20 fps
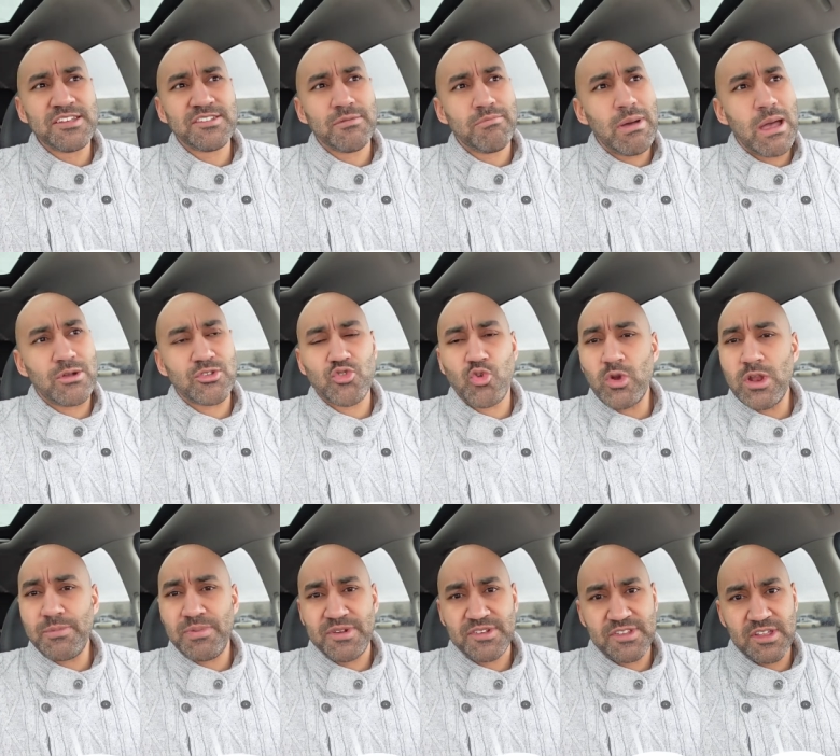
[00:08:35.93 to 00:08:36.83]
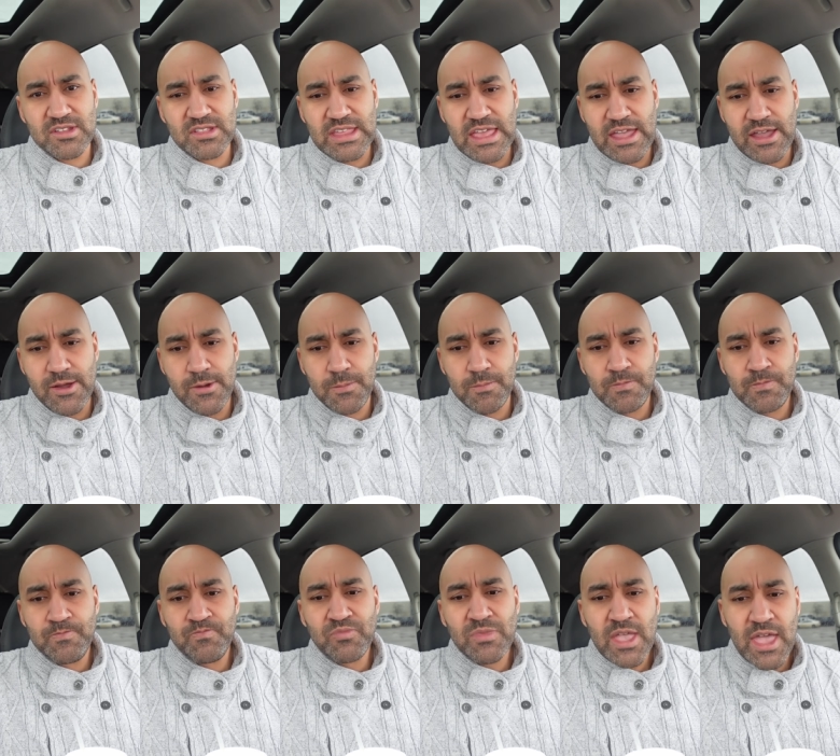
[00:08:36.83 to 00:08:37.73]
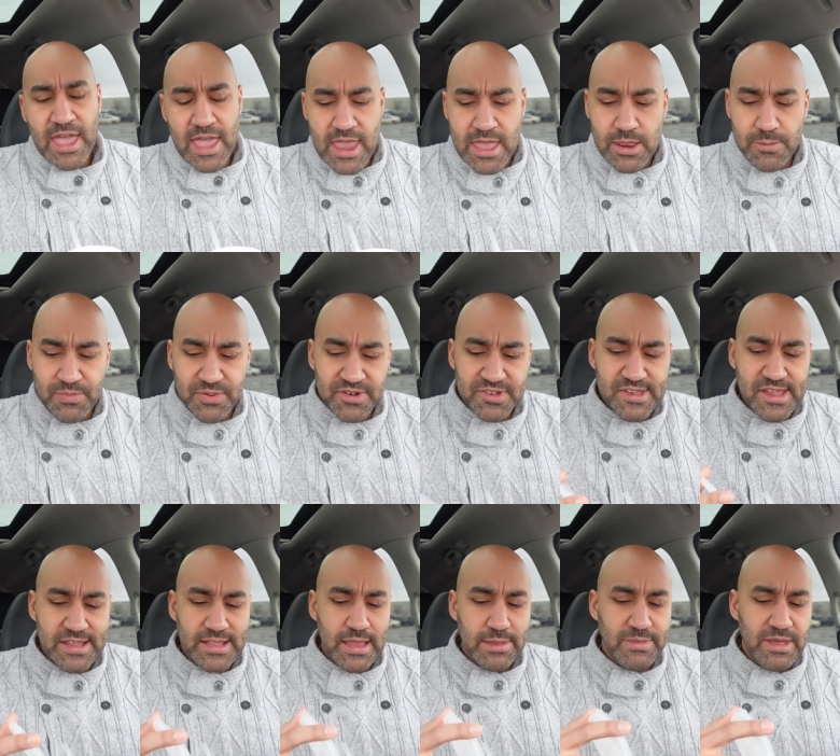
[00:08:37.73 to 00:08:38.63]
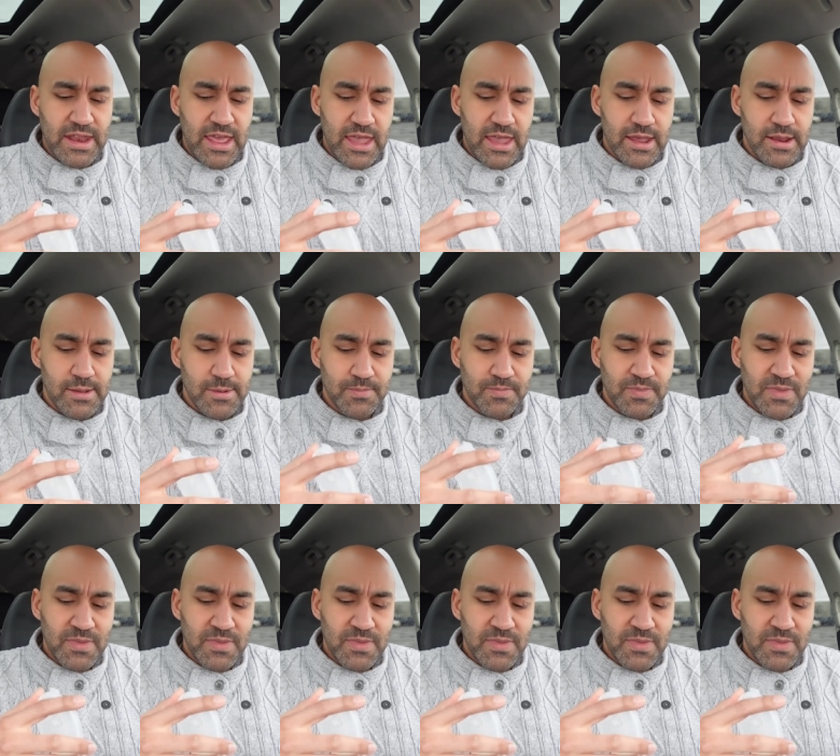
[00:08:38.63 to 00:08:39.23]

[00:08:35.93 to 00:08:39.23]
is about 20% there, 80% lemonade.